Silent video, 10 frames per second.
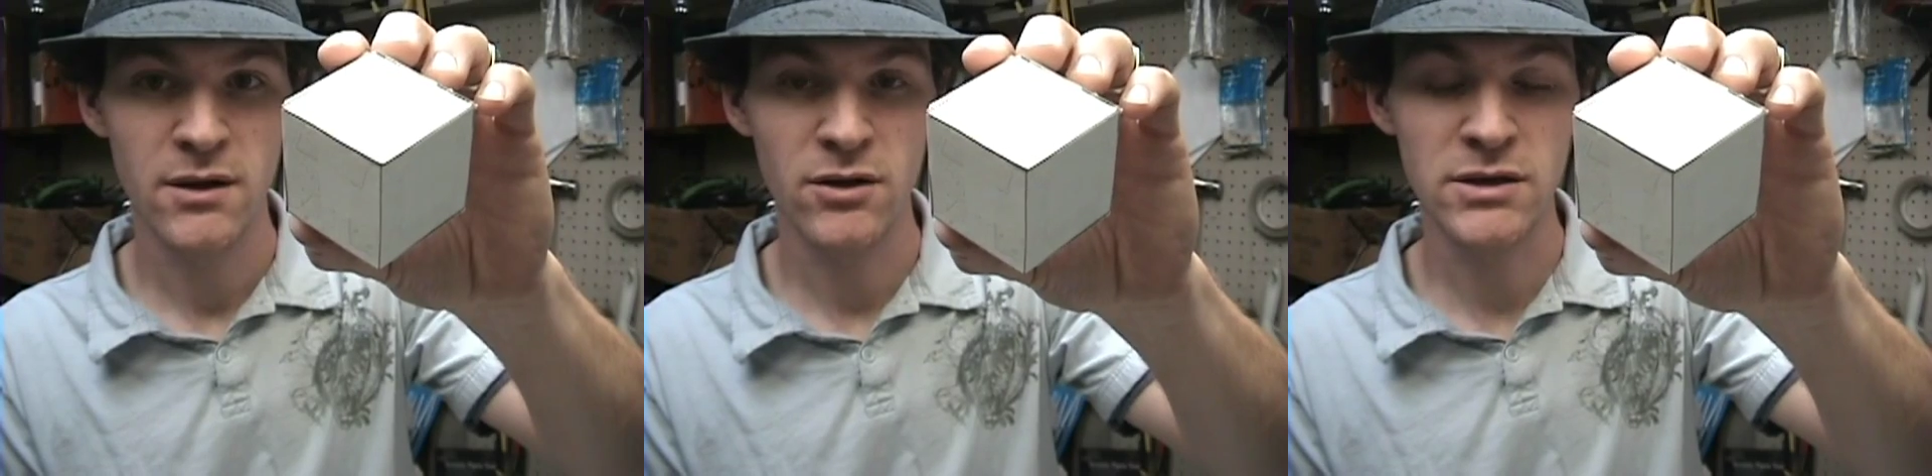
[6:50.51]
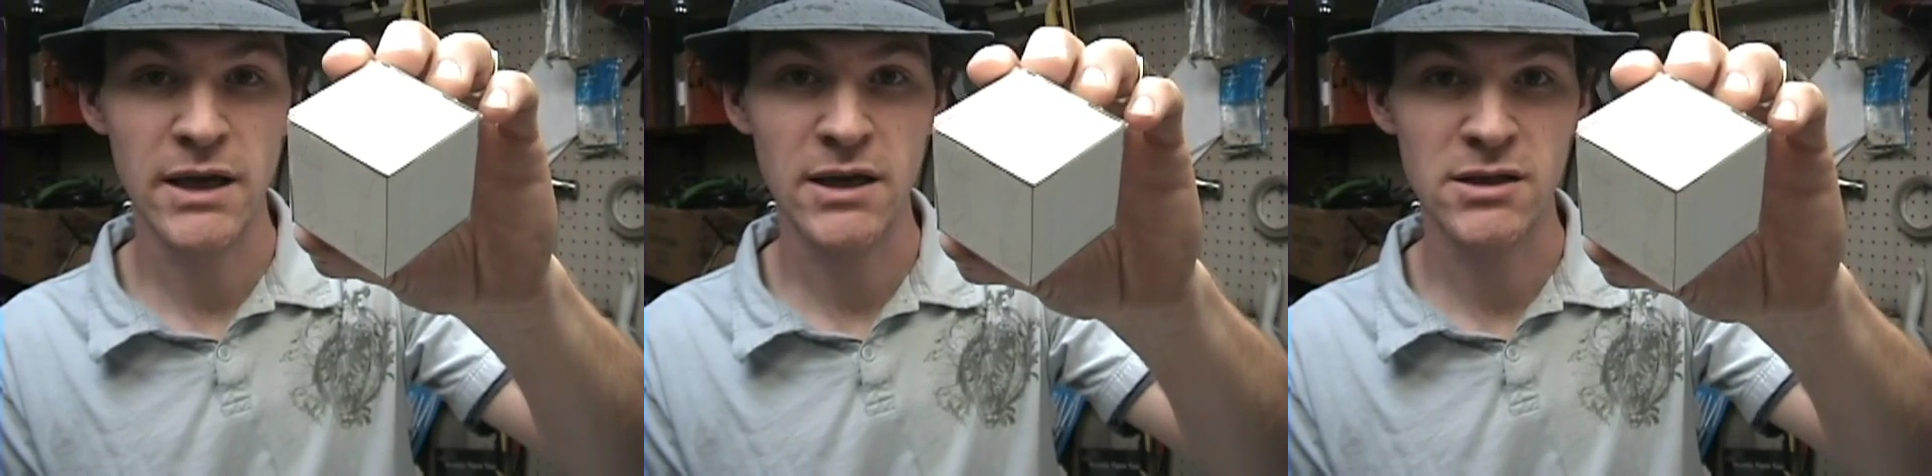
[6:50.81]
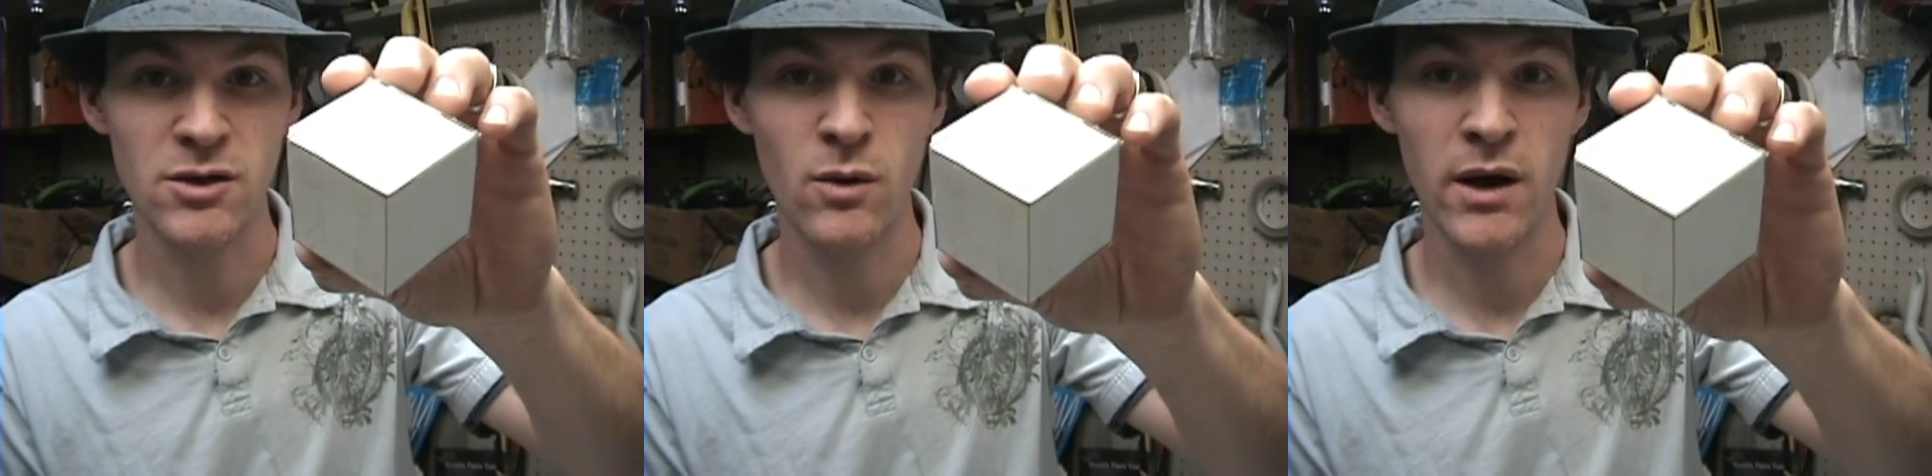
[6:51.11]
Looks like a
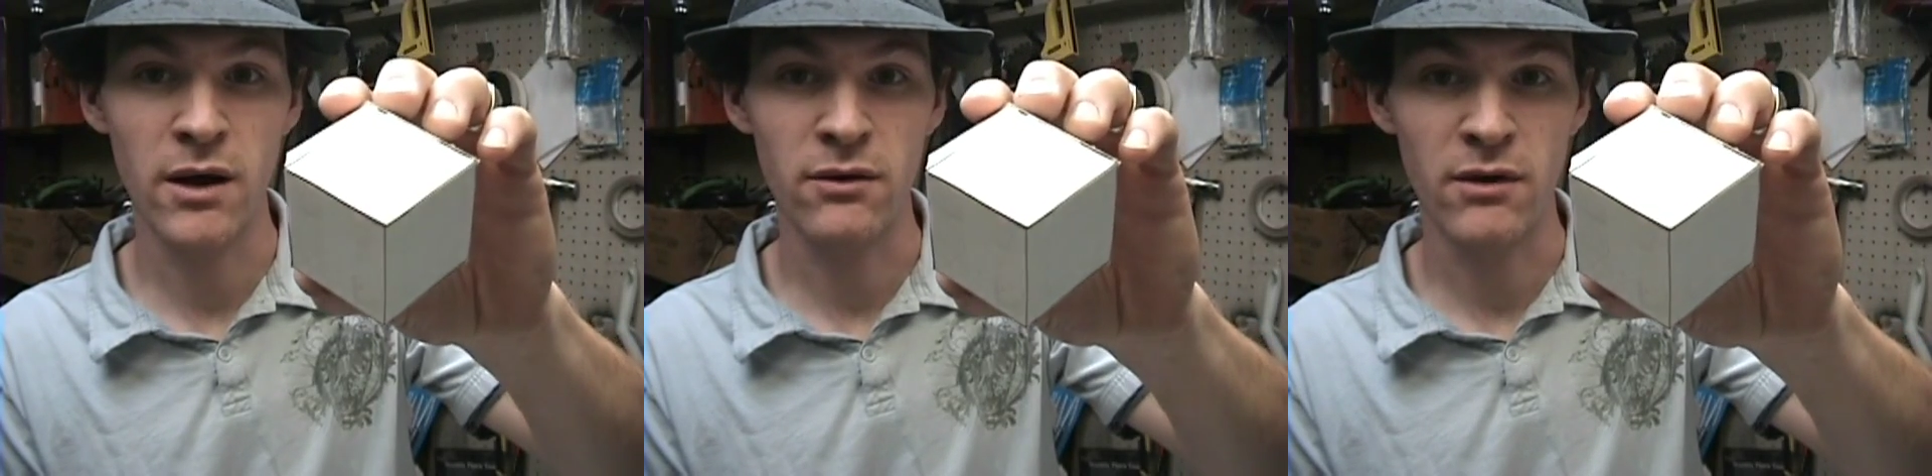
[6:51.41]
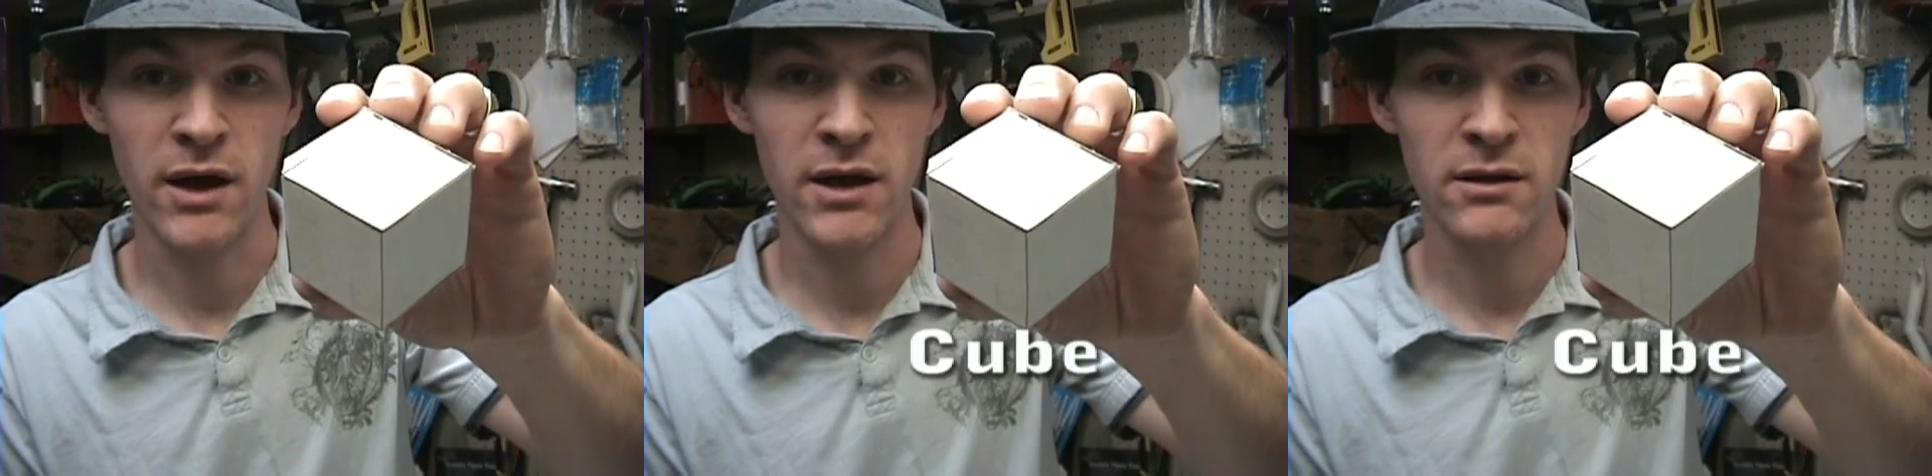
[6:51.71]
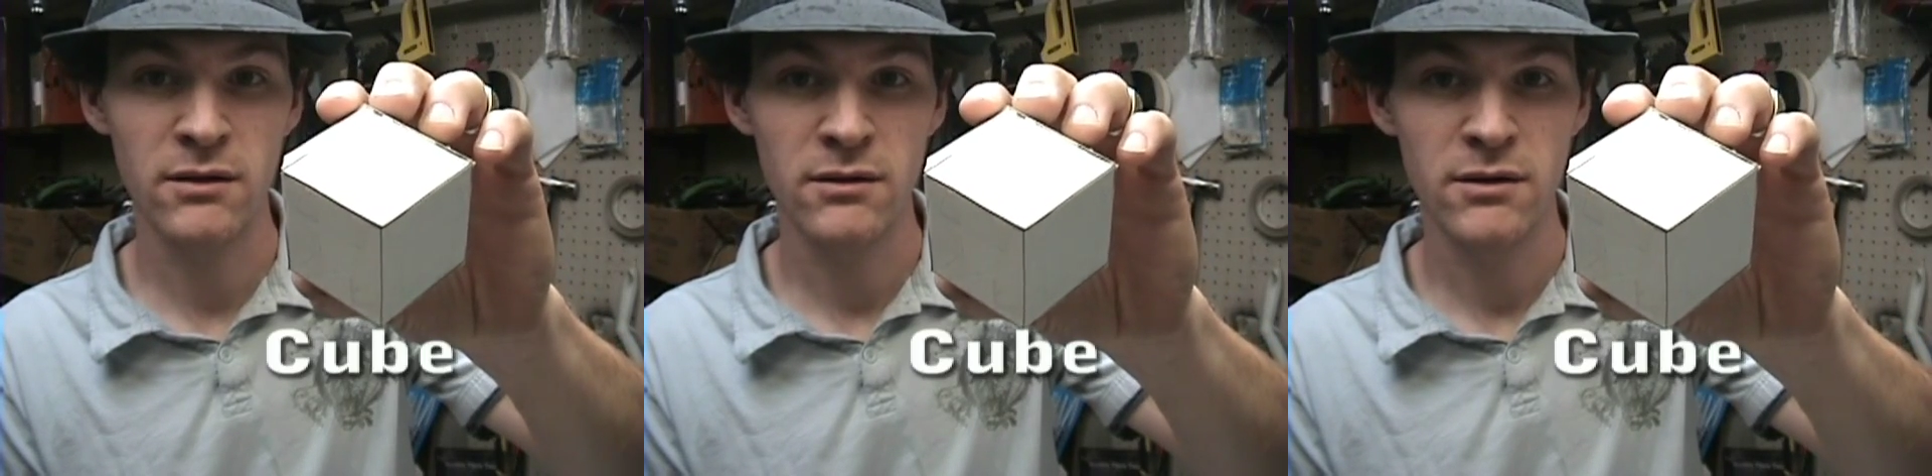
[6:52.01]
square, right?
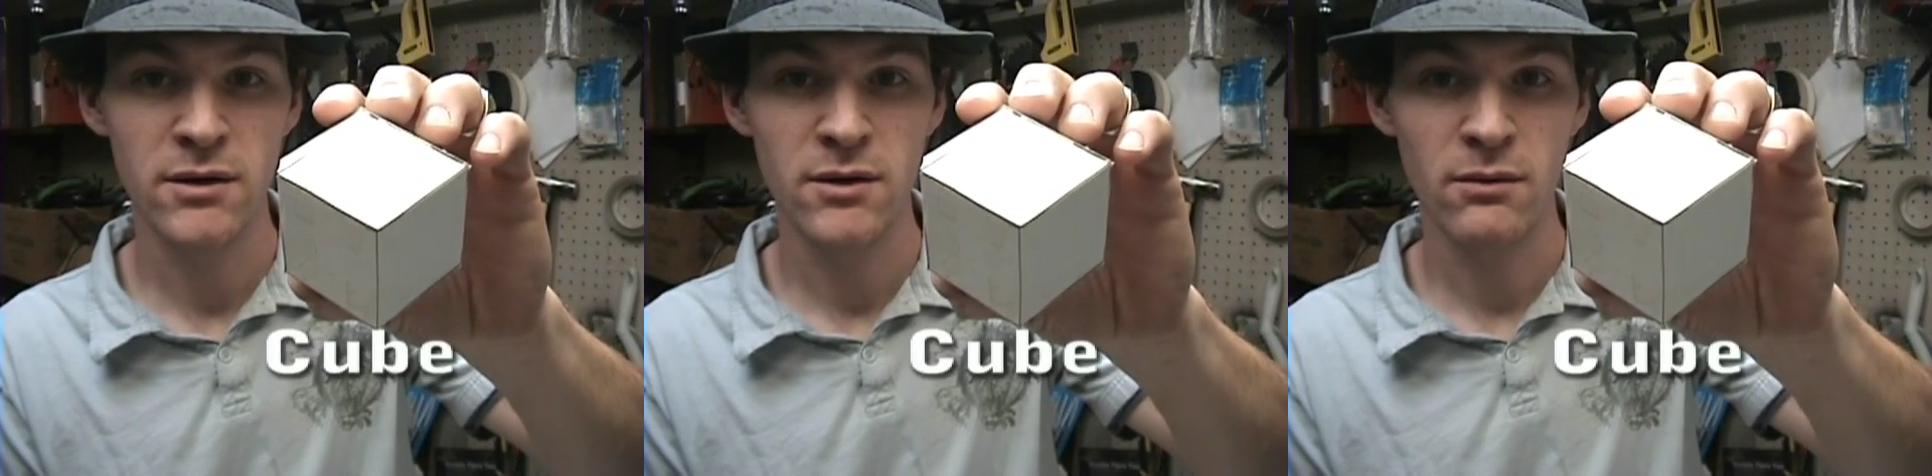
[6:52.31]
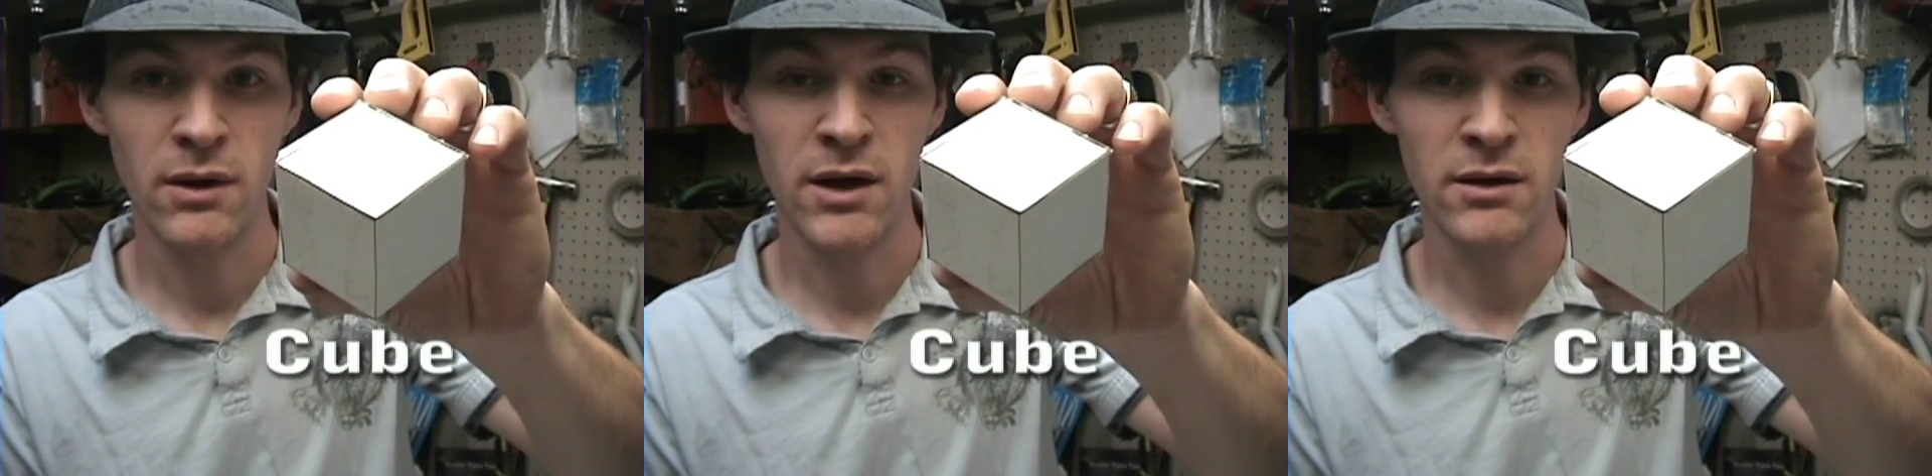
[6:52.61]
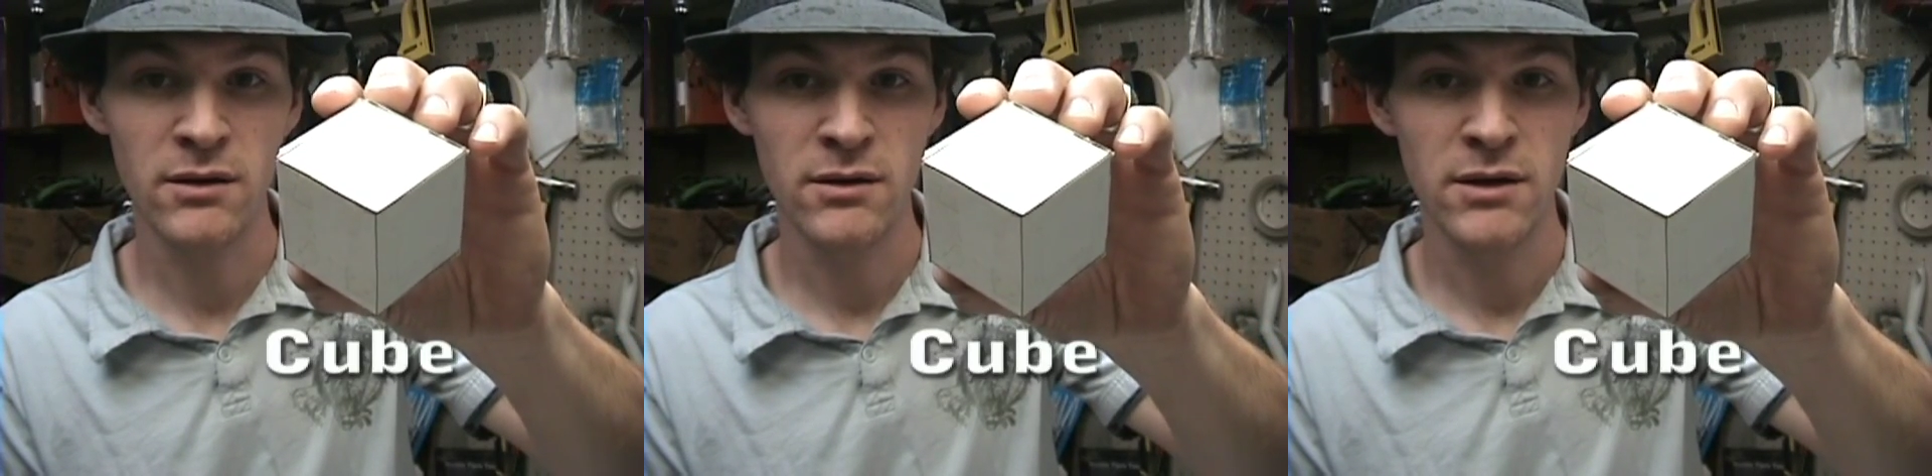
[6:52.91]
Well,